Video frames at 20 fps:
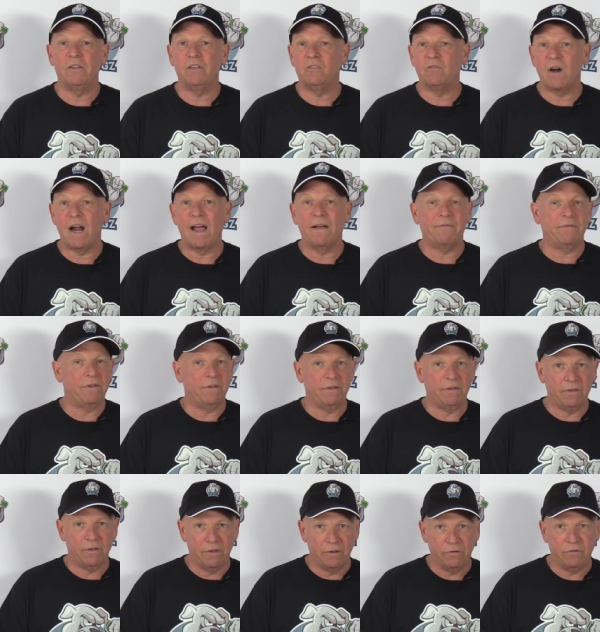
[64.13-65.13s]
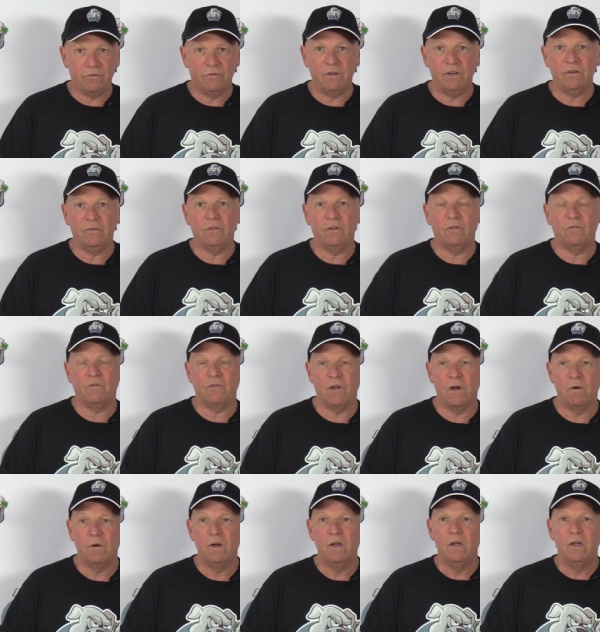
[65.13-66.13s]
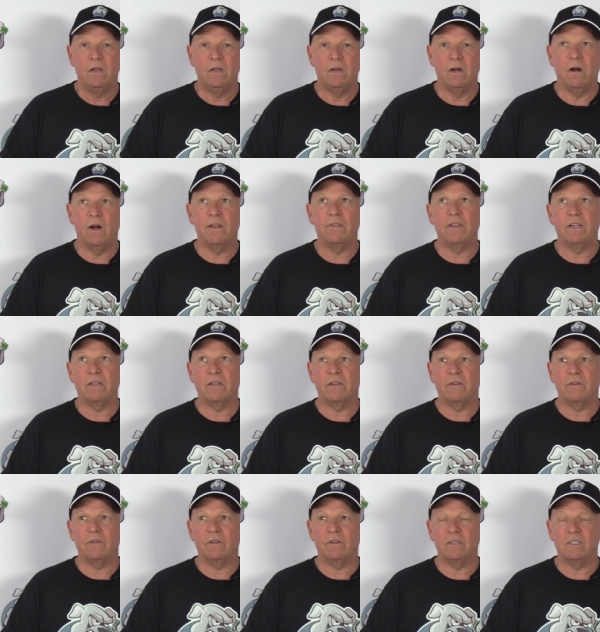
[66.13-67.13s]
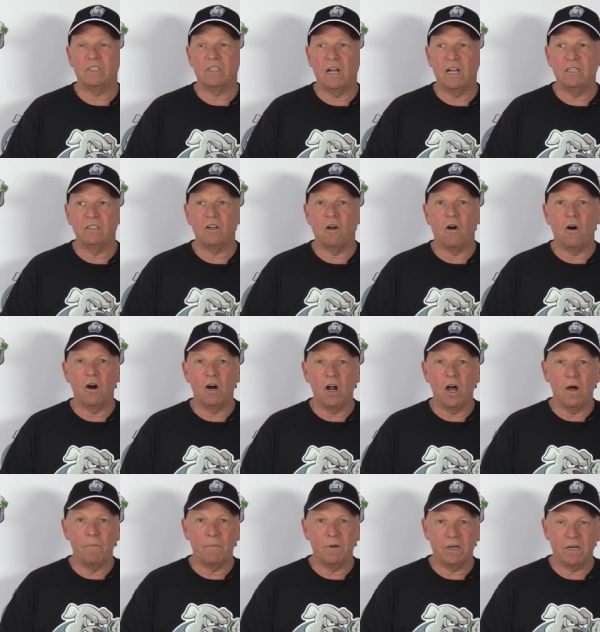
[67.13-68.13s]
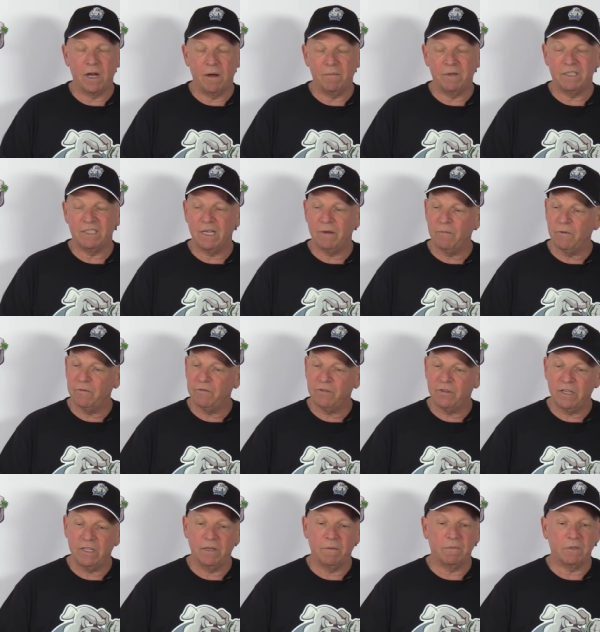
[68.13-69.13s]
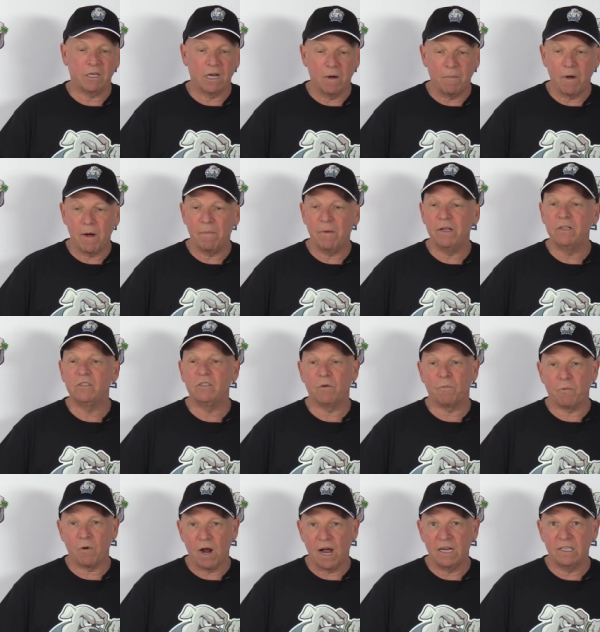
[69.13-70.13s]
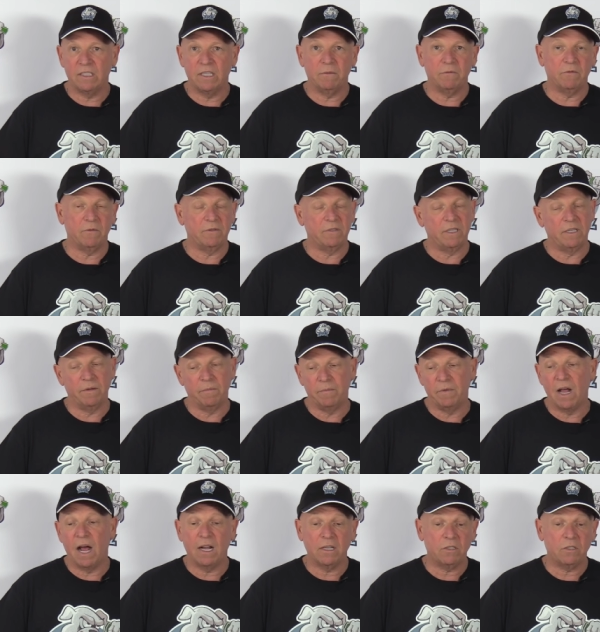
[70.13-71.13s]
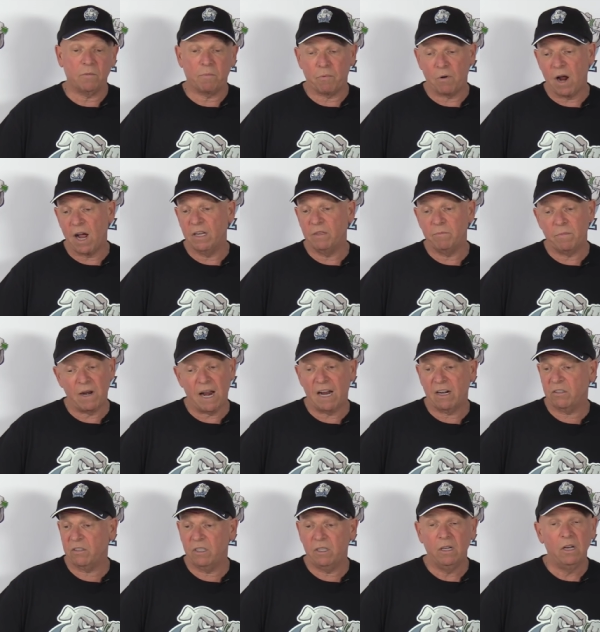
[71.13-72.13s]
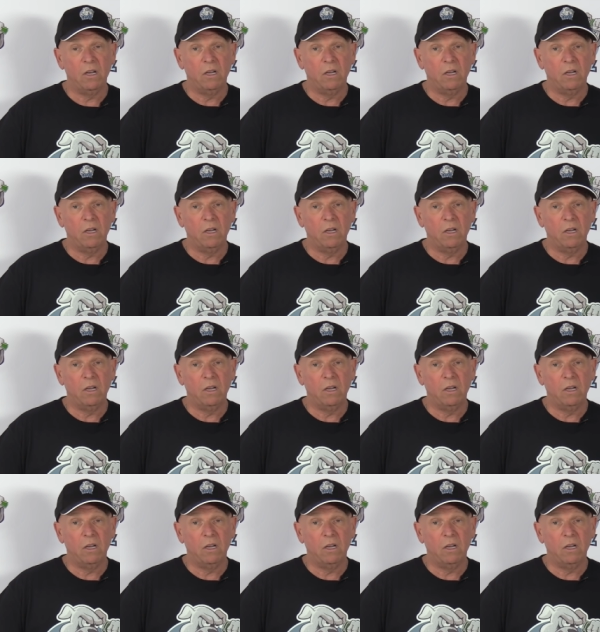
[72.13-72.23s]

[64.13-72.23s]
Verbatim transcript: the draft this season. So, you know, I think the Suns are an up-and-coming team. We've seen them come up and surprise teams. We've seen them not surprise, but actually,